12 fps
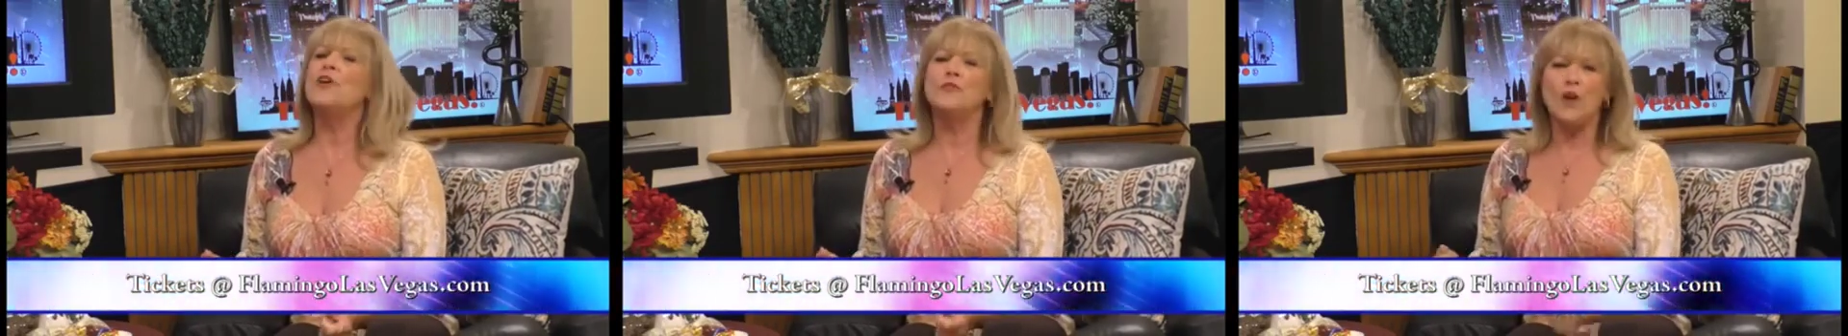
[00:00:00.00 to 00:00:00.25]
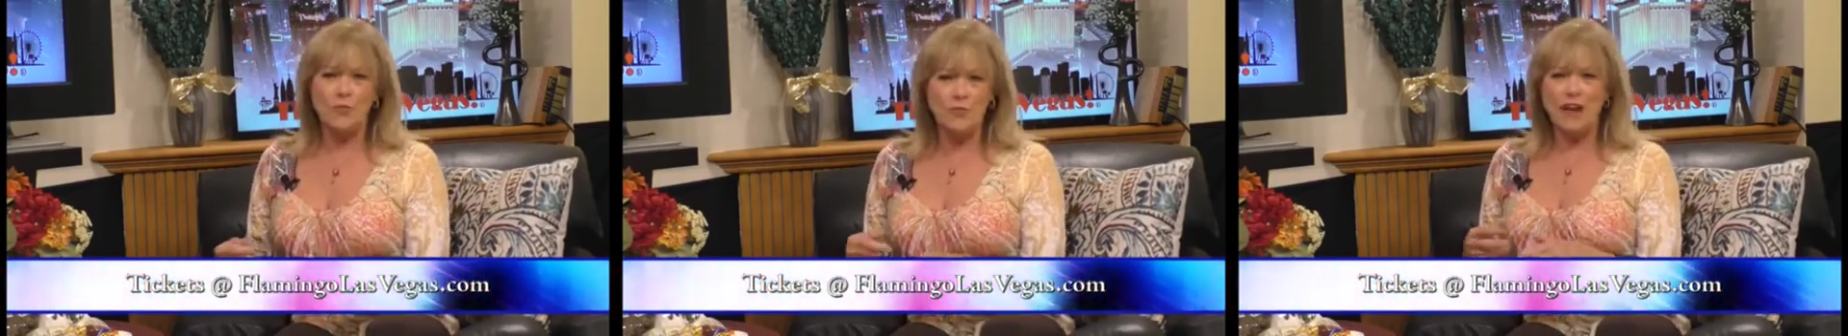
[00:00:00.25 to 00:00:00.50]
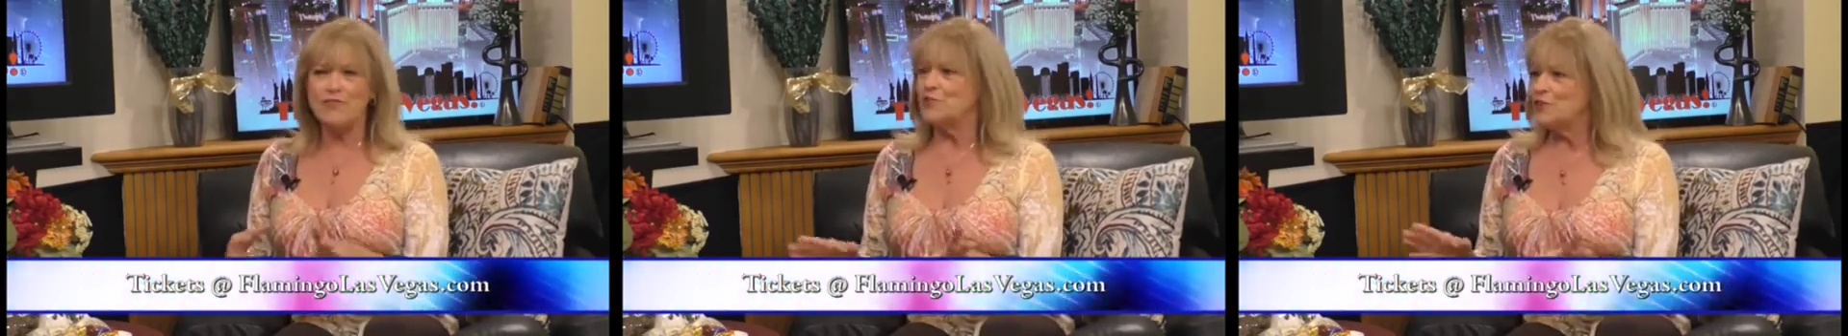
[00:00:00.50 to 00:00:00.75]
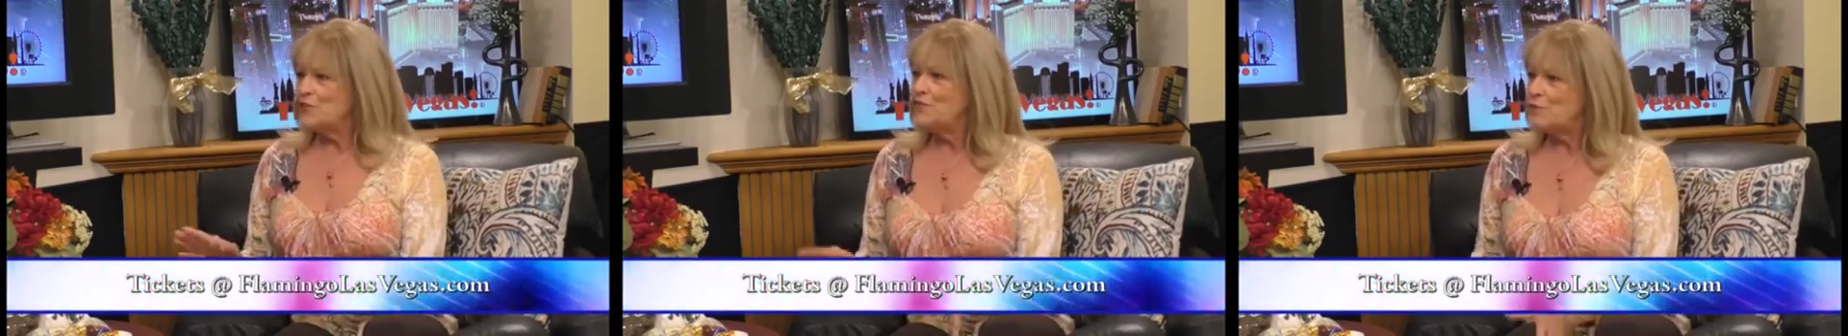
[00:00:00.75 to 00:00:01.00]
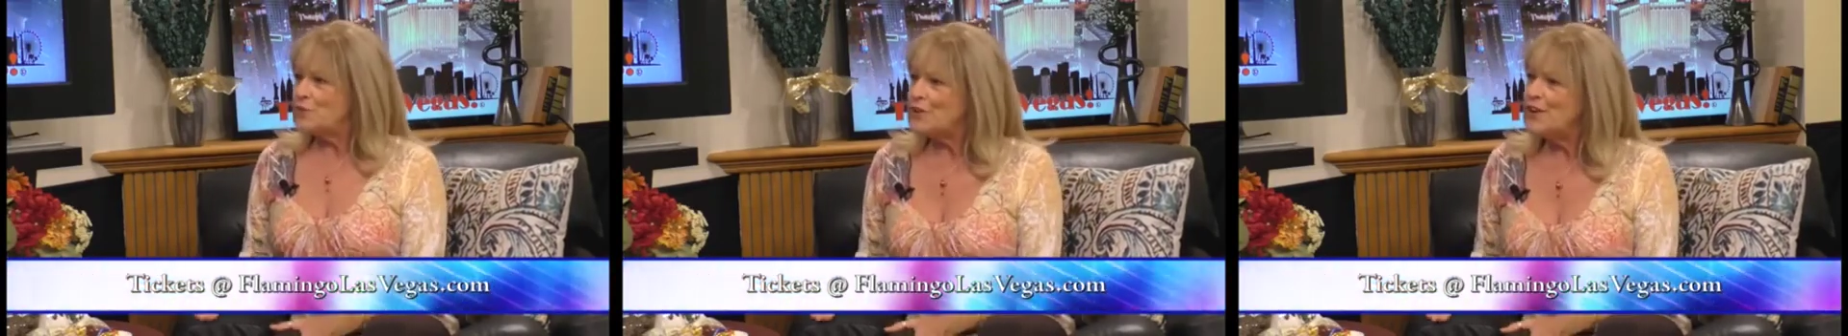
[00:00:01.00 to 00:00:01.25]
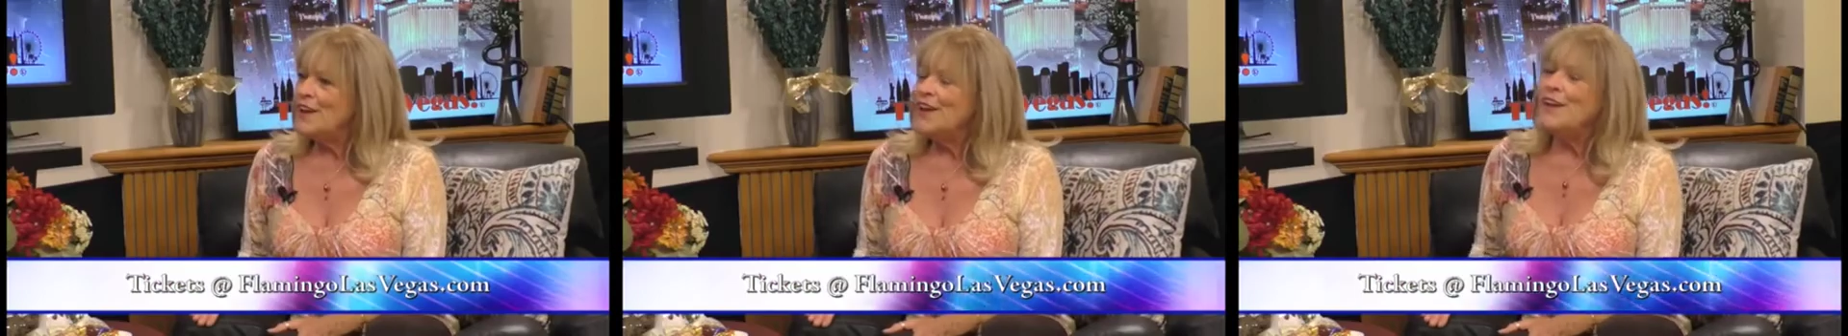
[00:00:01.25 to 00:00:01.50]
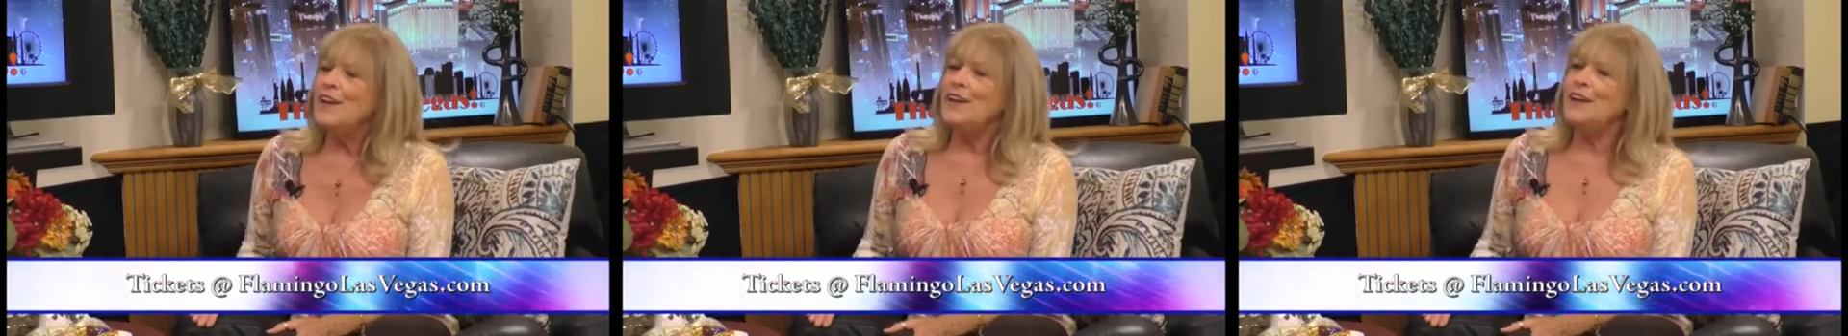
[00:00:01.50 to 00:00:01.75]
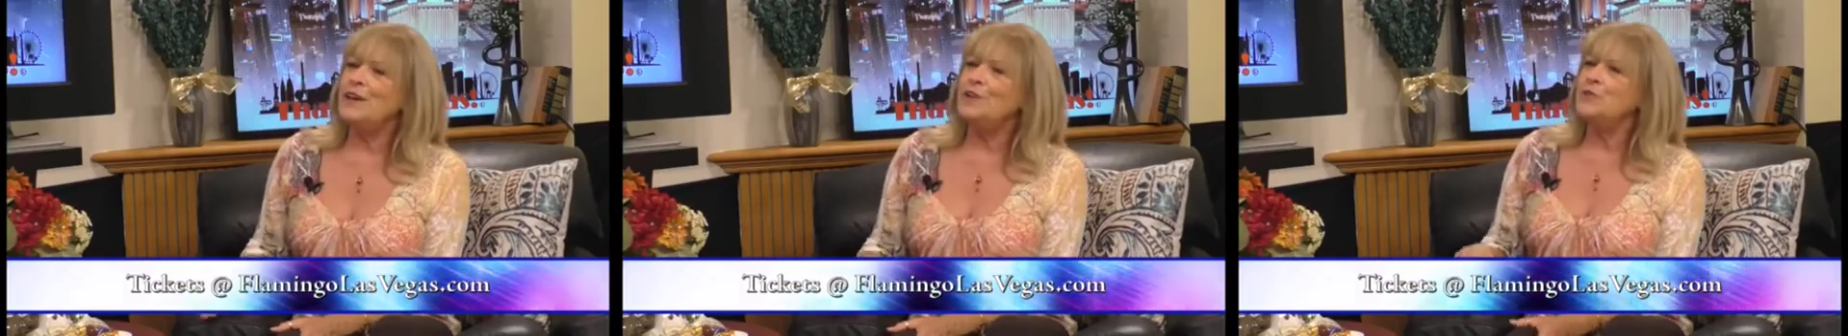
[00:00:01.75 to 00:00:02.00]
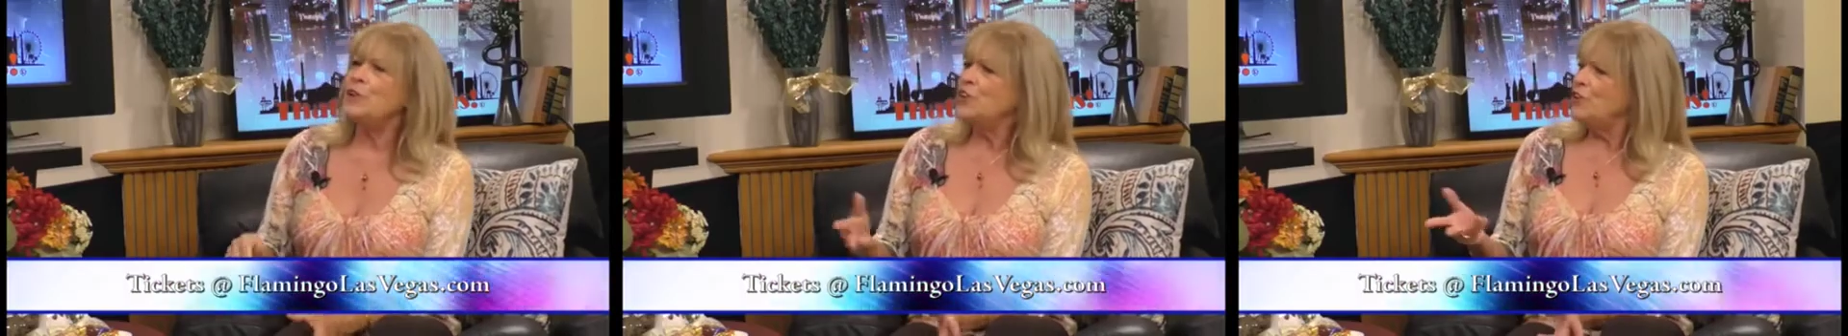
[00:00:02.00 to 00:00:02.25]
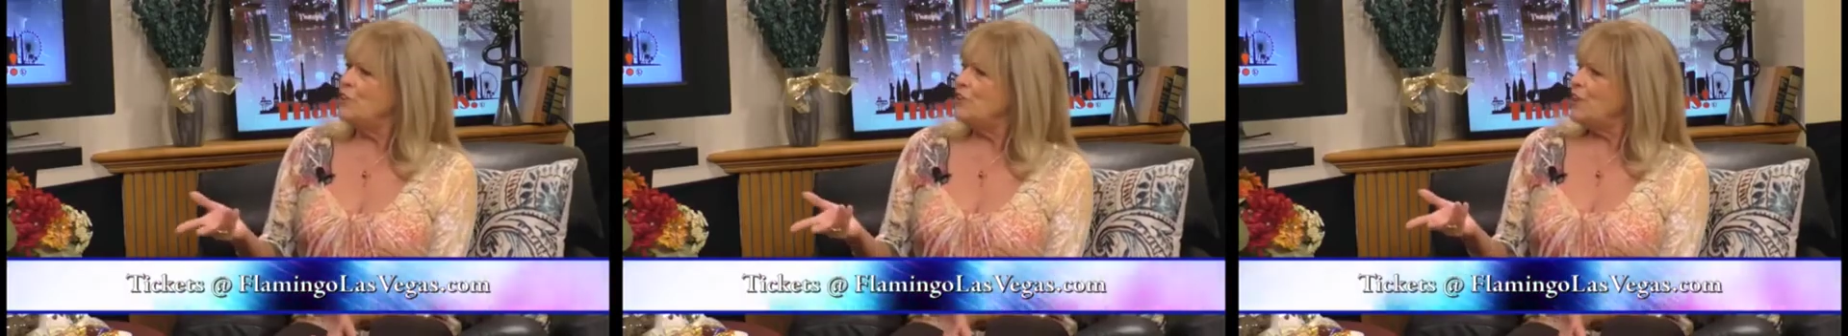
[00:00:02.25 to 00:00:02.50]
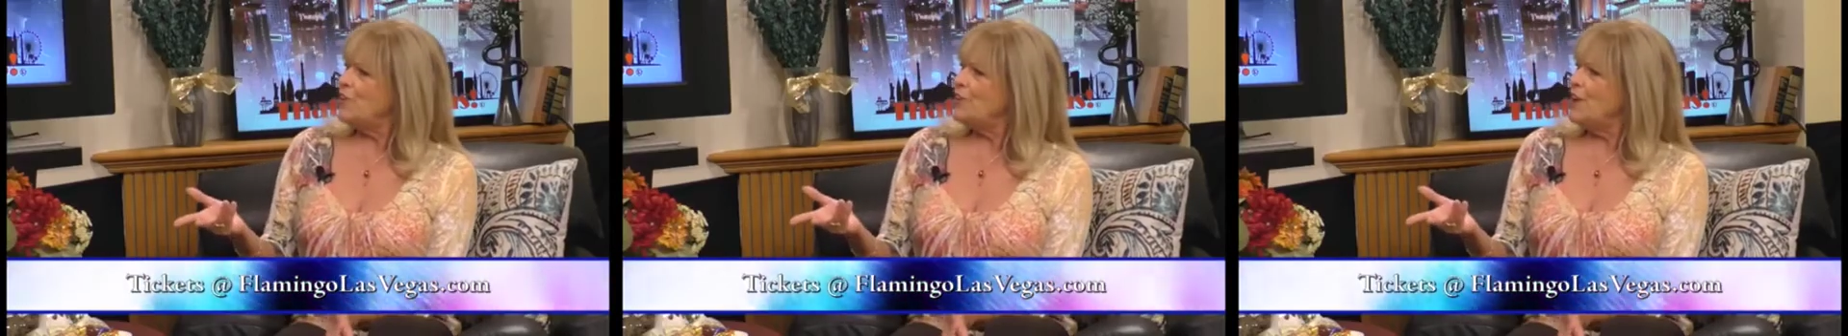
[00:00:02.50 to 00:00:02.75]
all back for November. And what are your dark